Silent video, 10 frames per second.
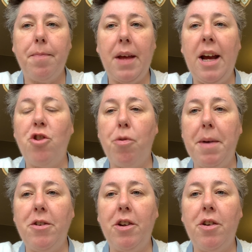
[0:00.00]
extra
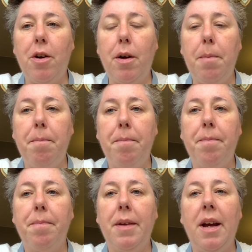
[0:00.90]
magic time
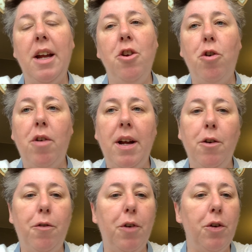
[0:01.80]
and your
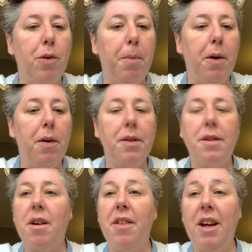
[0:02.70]
annual photo pass.
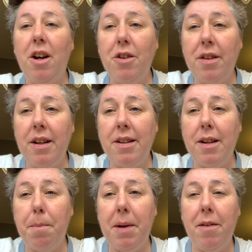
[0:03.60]
I think I just listed
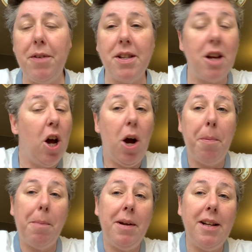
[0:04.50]
the benefits.
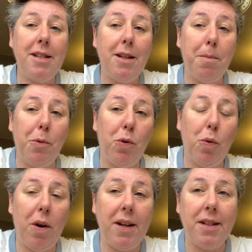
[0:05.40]
Probably listed them all
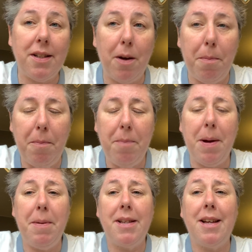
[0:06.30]
twice, so
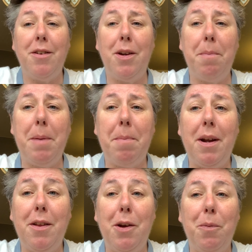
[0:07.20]
maybe it sounded a bit
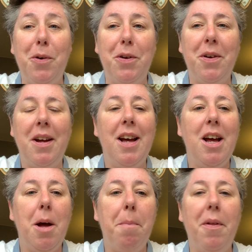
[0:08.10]
better than it would,
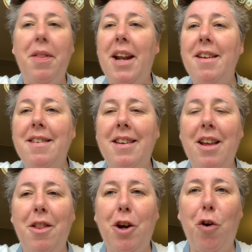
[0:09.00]
but that is
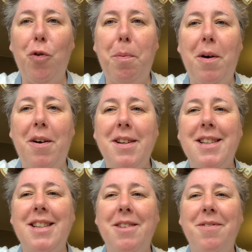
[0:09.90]
the gold
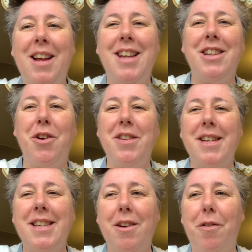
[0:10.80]
pass. Now let's go to the
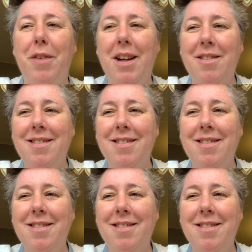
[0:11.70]
silver.